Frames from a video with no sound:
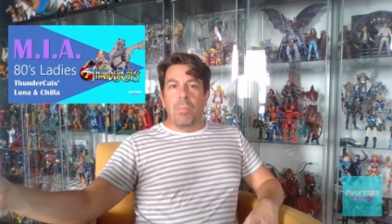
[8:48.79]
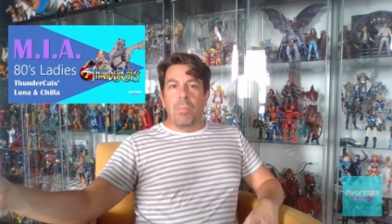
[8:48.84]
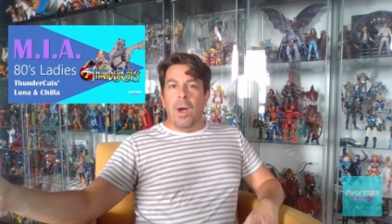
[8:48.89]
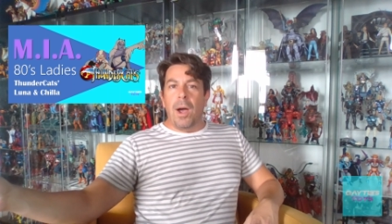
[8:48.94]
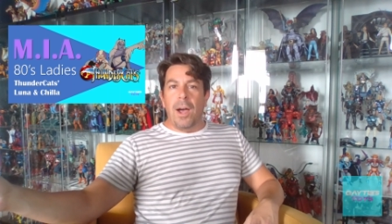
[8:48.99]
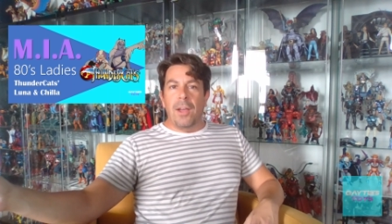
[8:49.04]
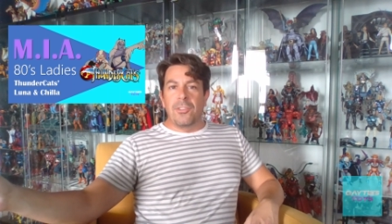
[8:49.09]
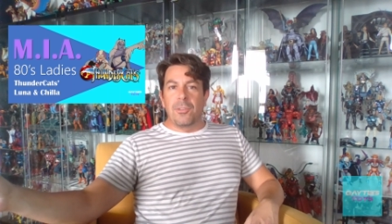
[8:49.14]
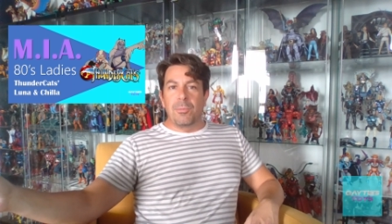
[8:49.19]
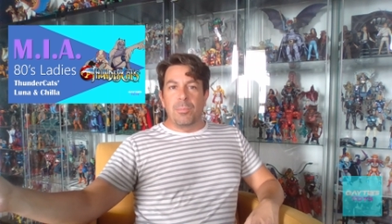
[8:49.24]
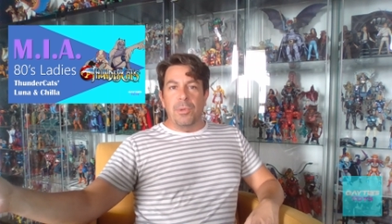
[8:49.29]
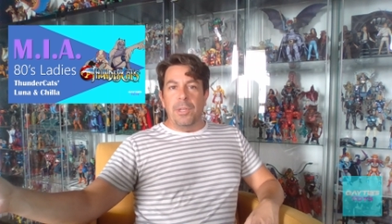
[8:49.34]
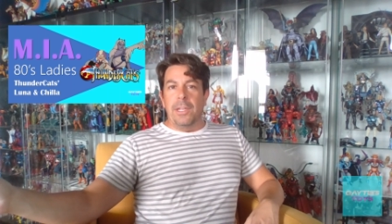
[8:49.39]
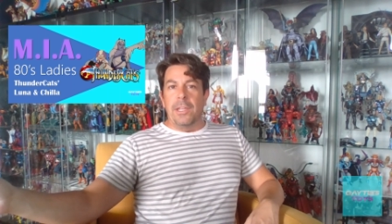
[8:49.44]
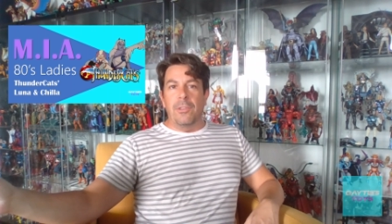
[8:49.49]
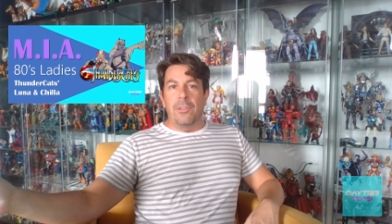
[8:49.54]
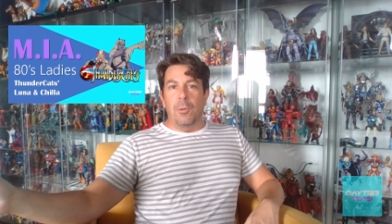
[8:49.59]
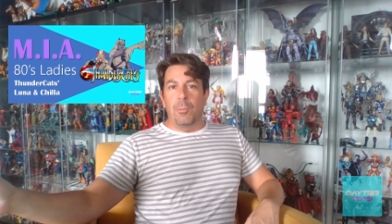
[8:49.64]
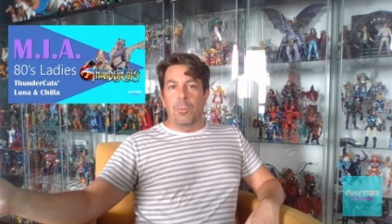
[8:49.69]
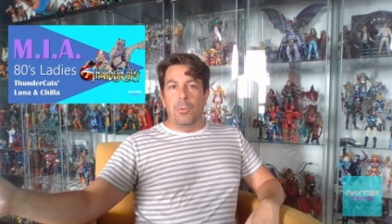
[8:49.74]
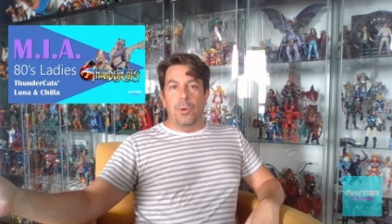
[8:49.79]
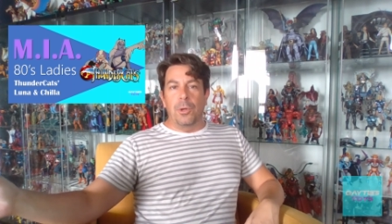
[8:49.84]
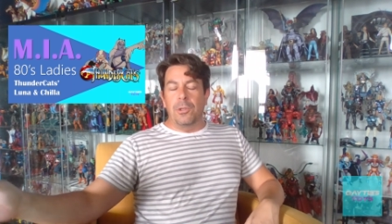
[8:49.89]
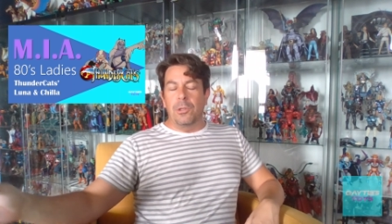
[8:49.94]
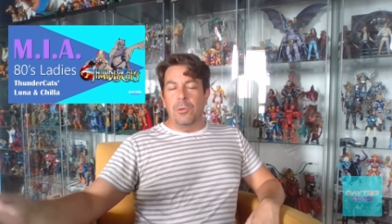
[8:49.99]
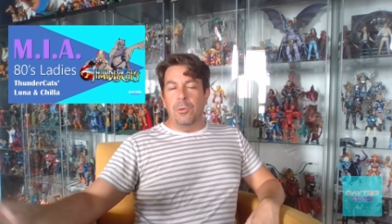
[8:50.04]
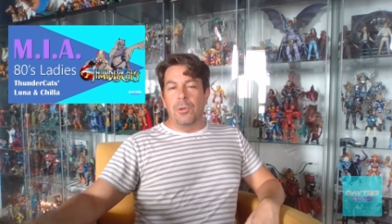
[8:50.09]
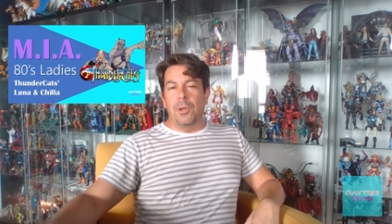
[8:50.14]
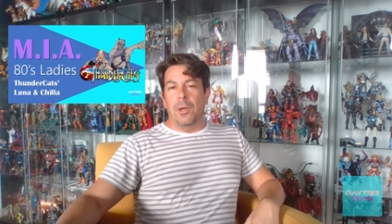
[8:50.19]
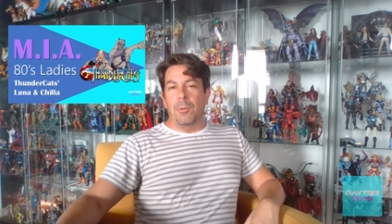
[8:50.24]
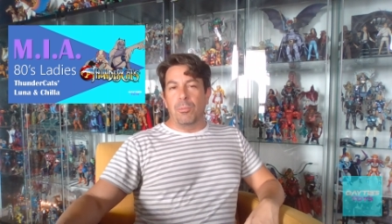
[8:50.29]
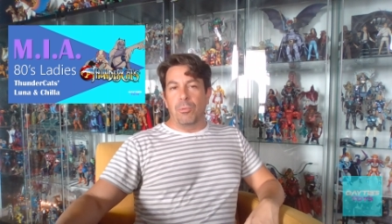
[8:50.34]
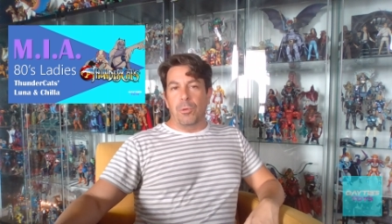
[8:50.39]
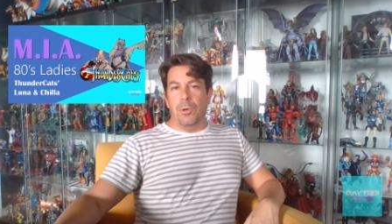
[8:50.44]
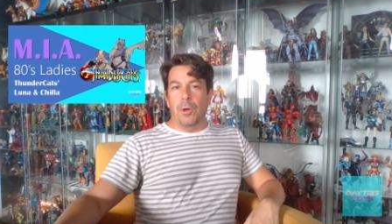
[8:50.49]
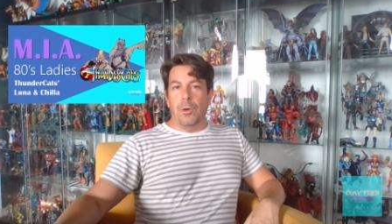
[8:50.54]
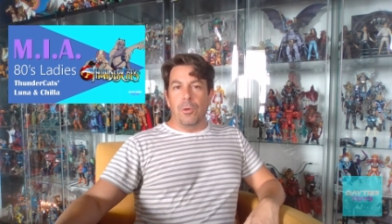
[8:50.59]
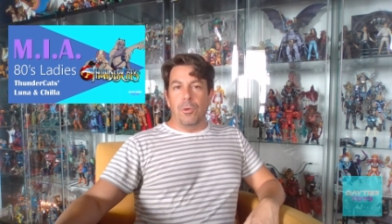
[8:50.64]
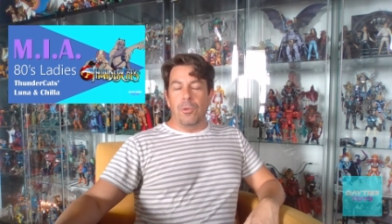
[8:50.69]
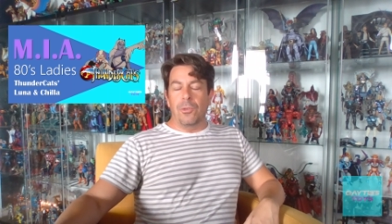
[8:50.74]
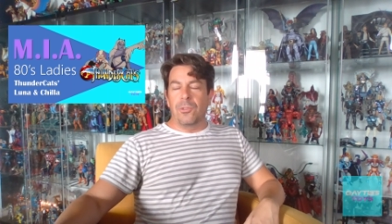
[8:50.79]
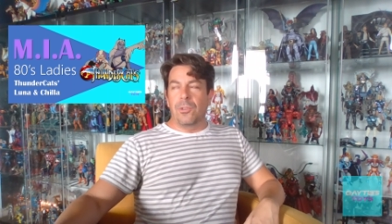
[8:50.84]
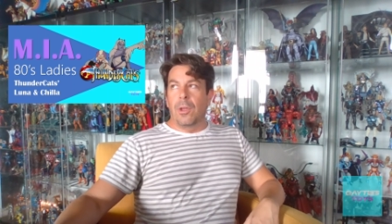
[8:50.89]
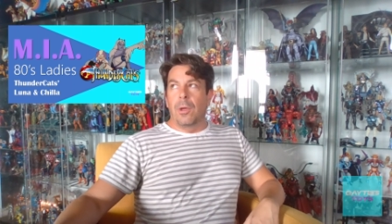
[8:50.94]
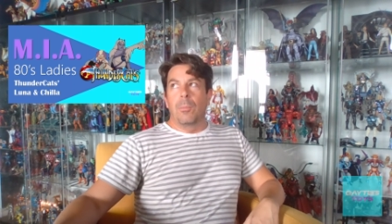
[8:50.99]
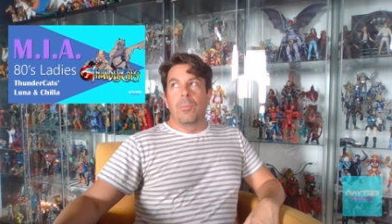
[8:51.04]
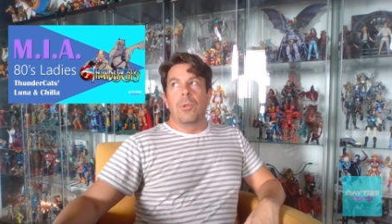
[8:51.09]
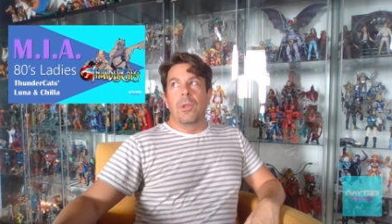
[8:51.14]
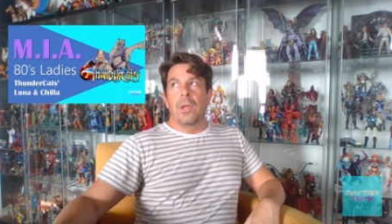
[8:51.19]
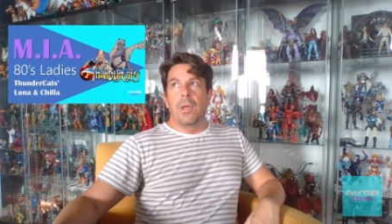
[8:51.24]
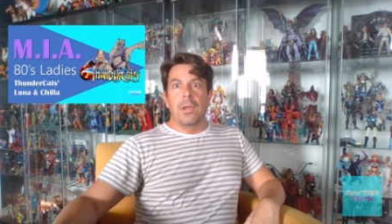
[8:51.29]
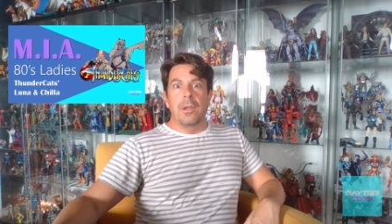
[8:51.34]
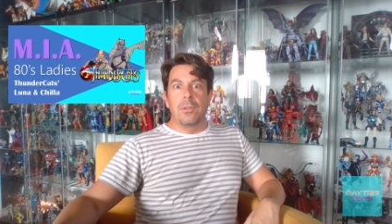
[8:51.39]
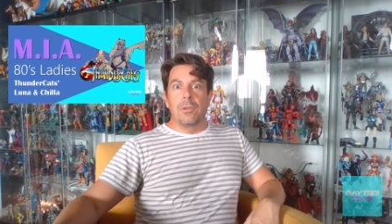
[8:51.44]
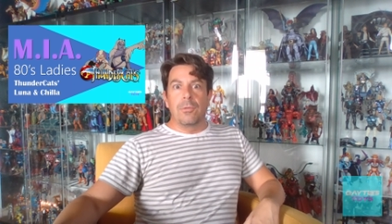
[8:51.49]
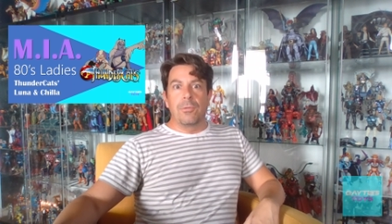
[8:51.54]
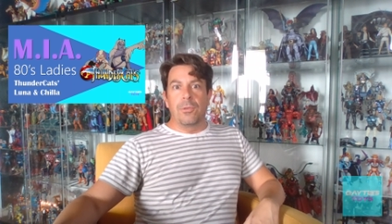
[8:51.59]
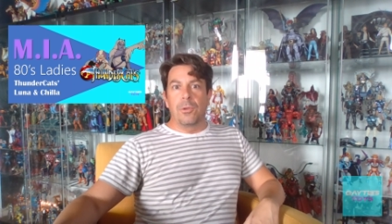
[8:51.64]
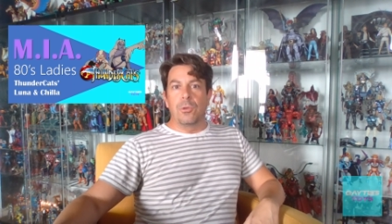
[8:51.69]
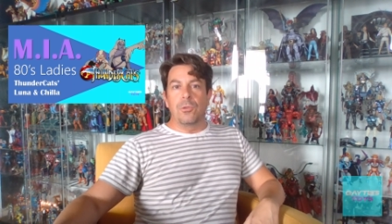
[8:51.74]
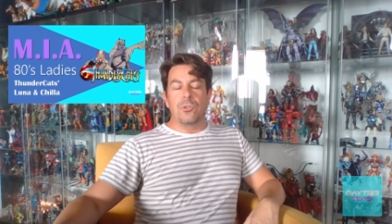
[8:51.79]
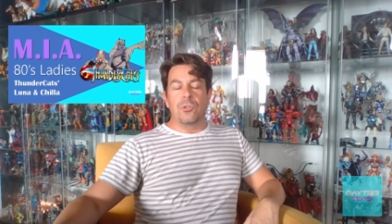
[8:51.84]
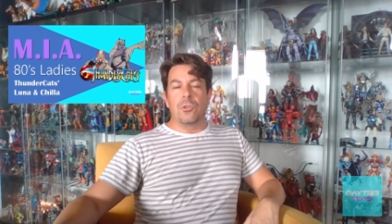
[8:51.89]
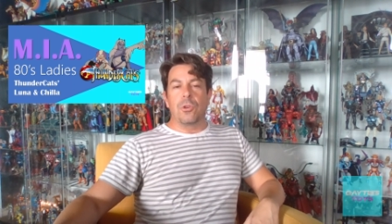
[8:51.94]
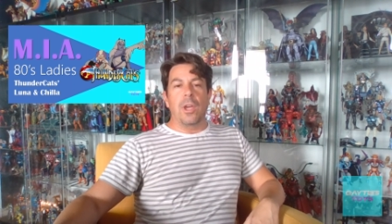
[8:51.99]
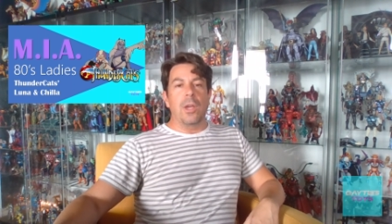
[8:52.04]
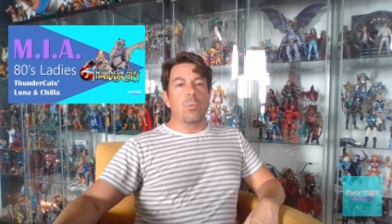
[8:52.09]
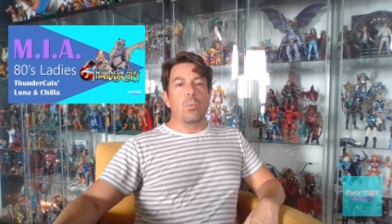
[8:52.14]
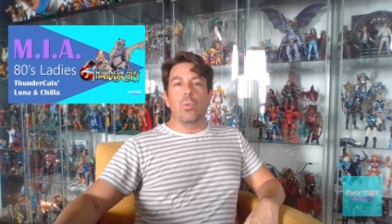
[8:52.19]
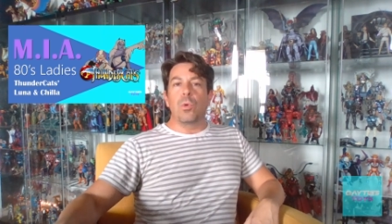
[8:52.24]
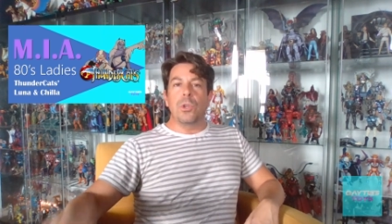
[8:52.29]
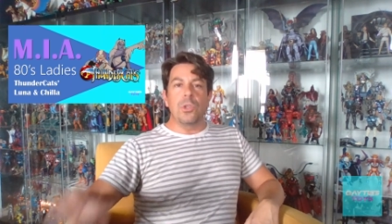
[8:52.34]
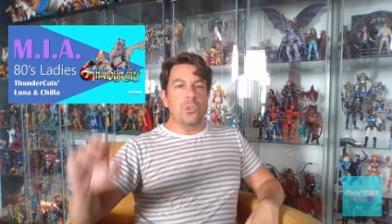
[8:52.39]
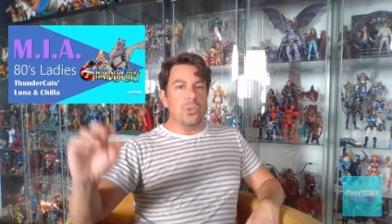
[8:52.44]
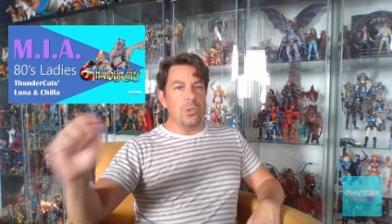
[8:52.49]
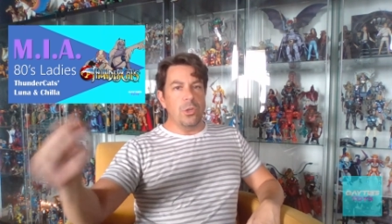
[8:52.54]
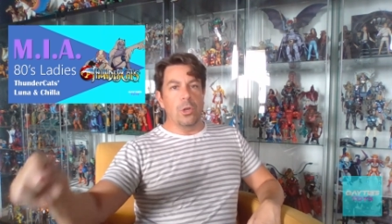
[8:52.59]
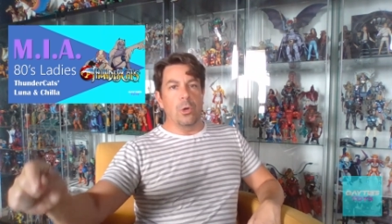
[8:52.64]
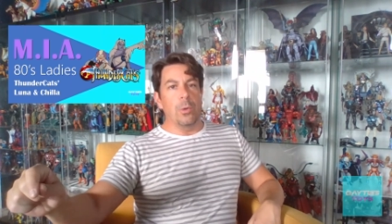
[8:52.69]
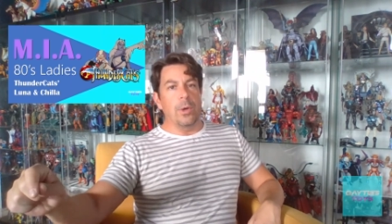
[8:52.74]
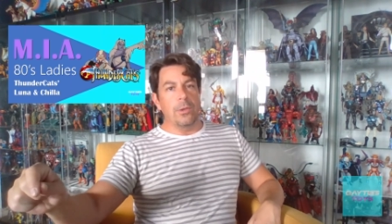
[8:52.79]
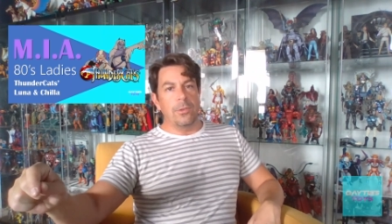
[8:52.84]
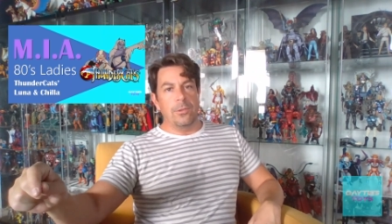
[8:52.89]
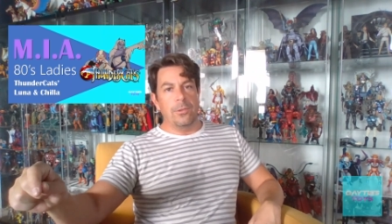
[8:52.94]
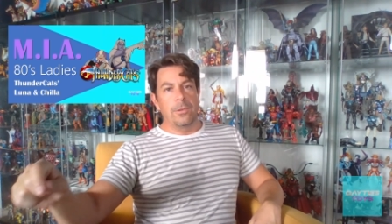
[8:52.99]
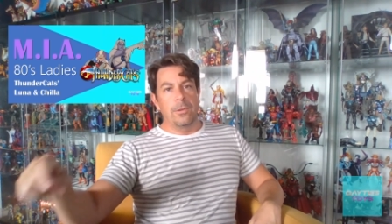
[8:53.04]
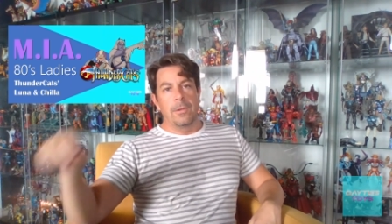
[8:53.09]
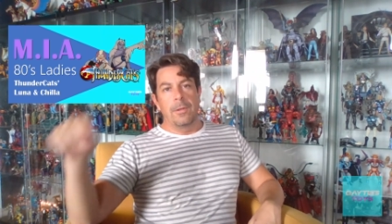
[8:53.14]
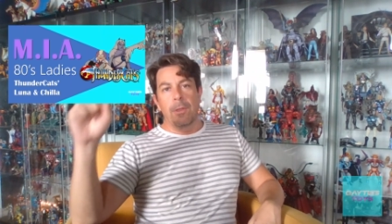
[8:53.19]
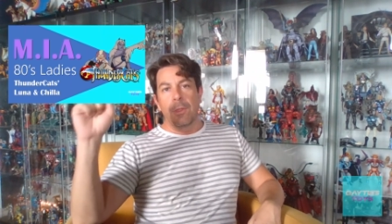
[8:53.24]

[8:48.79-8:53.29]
possibly they'll put Luna on pre-order someday in the future, and wouldn't you know it,